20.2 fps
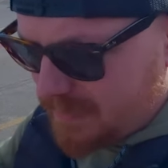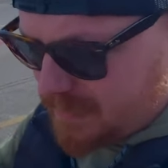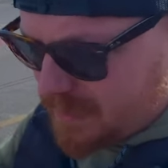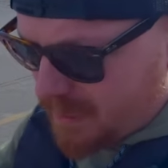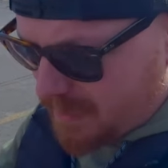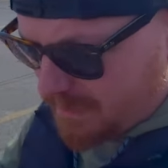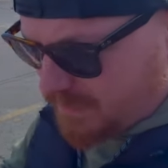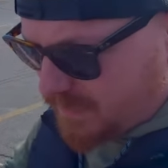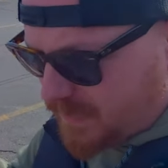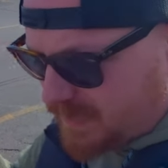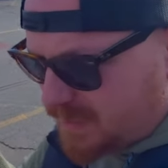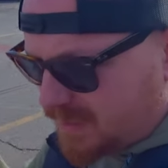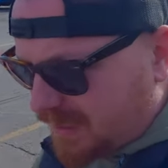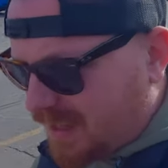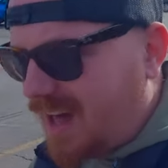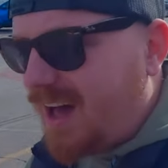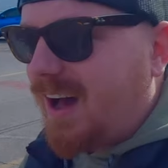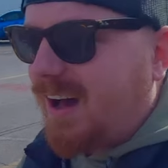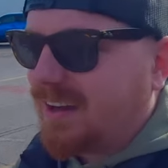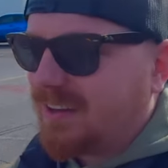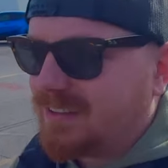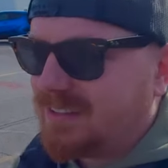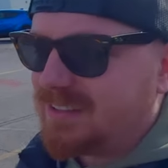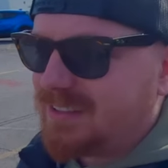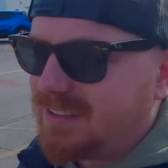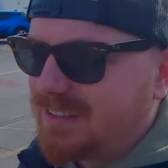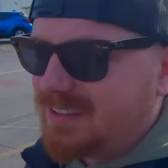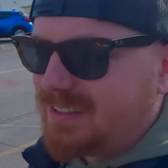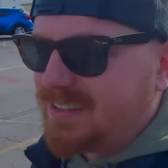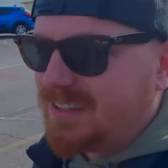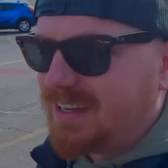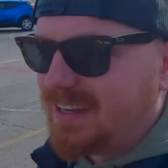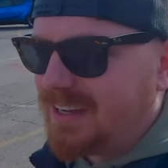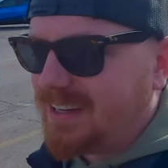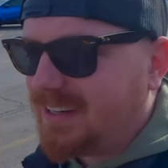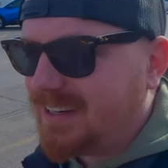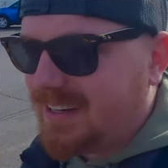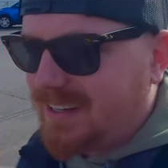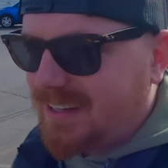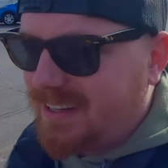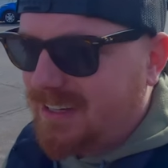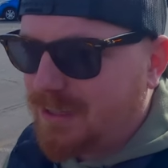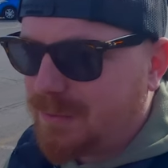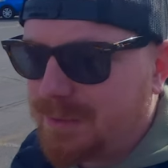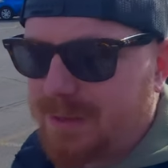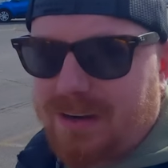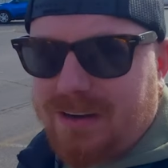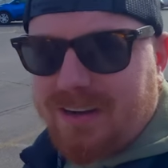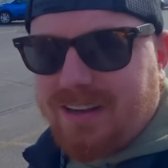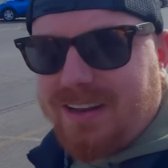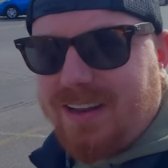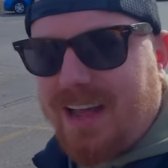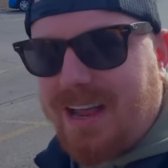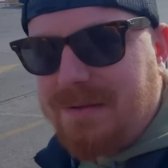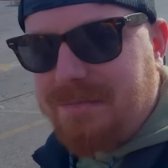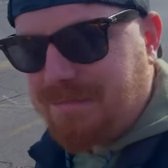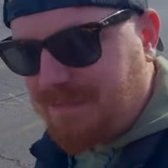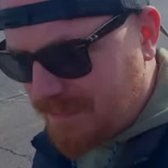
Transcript: comfort clogs, and uh, here we are today.